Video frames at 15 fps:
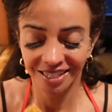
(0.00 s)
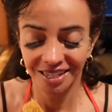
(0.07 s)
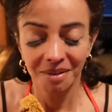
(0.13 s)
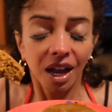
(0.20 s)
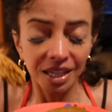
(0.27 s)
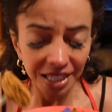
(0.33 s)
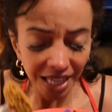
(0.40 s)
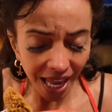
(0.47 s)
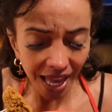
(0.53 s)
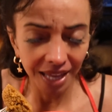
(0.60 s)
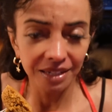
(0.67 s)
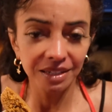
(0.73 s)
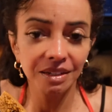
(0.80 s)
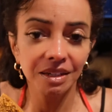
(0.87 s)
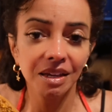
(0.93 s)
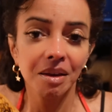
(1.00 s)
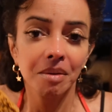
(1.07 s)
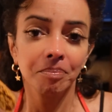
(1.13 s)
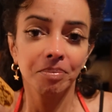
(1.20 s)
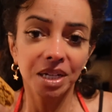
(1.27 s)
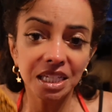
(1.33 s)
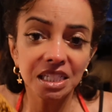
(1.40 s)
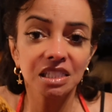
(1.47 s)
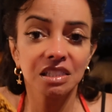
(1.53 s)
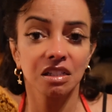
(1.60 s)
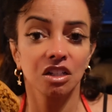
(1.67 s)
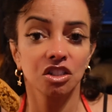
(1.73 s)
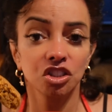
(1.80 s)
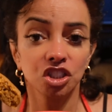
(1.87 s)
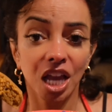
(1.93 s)
Again,
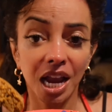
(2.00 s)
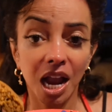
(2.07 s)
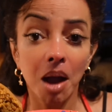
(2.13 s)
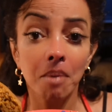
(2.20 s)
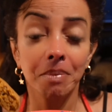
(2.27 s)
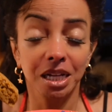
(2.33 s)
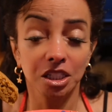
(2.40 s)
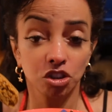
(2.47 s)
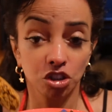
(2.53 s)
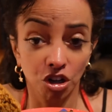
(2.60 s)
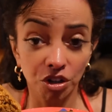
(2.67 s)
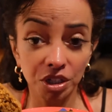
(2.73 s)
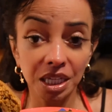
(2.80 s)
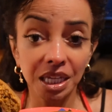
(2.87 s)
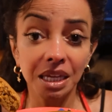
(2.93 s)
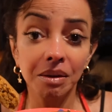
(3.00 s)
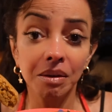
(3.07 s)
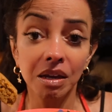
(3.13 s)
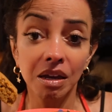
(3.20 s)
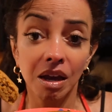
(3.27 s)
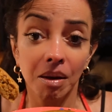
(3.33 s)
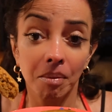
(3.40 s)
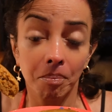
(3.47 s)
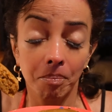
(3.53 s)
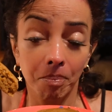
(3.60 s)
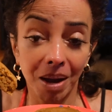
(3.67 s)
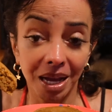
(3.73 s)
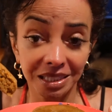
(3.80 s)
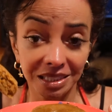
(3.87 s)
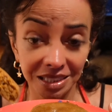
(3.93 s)
please check out my turkey
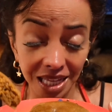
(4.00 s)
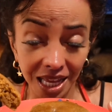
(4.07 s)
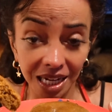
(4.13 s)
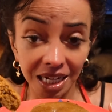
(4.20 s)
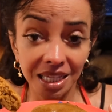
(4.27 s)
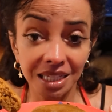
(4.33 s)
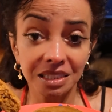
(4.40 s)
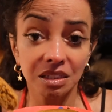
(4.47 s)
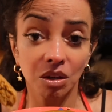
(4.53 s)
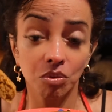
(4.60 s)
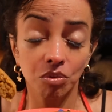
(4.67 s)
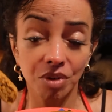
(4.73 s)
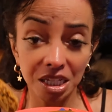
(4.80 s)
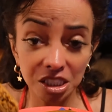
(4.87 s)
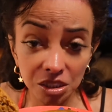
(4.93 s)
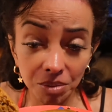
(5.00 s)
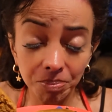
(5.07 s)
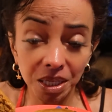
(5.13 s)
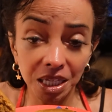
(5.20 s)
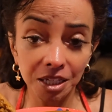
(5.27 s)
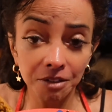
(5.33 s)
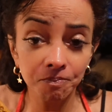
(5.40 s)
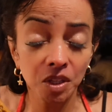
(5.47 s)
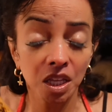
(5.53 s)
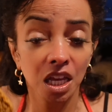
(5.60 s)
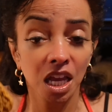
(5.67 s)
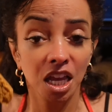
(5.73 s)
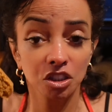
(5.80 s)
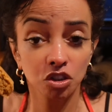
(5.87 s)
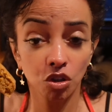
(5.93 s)
pasteles recipe
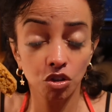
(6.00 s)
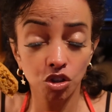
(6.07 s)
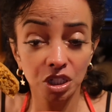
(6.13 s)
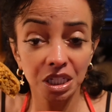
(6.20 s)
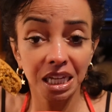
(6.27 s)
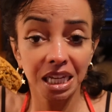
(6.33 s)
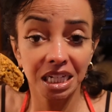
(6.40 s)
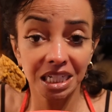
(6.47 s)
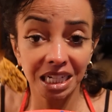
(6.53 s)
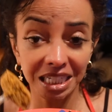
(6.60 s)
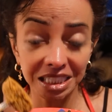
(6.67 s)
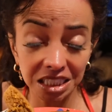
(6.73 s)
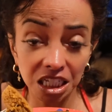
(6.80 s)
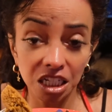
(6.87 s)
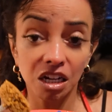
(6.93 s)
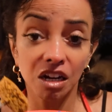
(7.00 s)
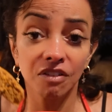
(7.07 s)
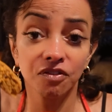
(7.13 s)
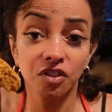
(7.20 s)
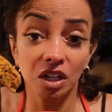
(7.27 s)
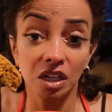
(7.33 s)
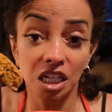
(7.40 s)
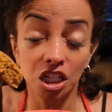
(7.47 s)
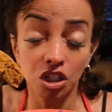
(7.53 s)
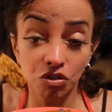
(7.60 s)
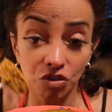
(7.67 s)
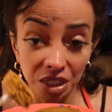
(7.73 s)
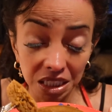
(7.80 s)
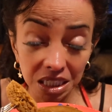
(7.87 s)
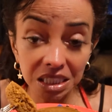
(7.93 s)
so you can get an idea of the
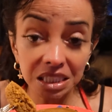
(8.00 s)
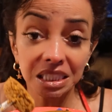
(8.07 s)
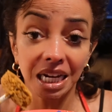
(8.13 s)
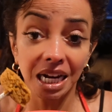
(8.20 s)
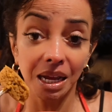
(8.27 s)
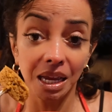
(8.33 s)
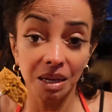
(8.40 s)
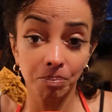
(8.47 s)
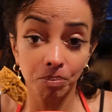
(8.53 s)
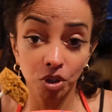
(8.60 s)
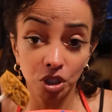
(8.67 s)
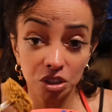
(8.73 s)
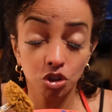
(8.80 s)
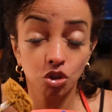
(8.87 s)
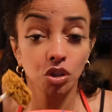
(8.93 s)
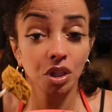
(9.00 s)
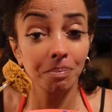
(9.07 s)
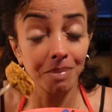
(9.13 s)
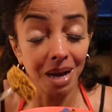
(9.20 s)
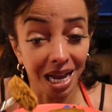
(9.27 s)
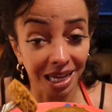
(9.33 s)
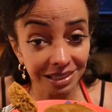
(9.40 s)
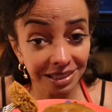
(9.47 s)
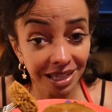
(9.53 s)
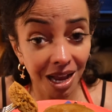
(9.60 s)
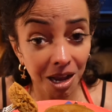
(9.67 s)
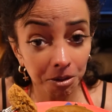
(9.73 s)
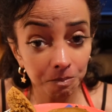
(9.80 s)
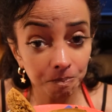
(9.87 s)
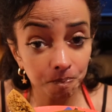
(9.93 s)
ingredients that I put to the masa.